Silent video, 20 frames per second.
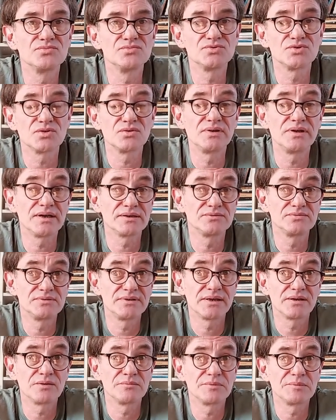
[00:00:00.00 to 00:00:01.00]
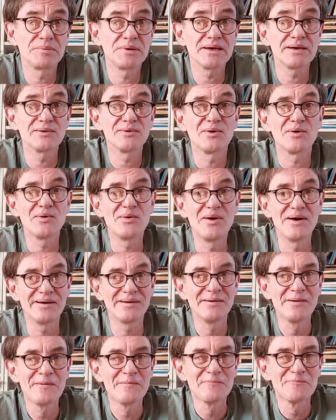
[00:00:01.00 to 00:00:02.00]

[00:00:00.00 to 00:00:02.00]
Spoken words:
who suddenly had to take up the piano,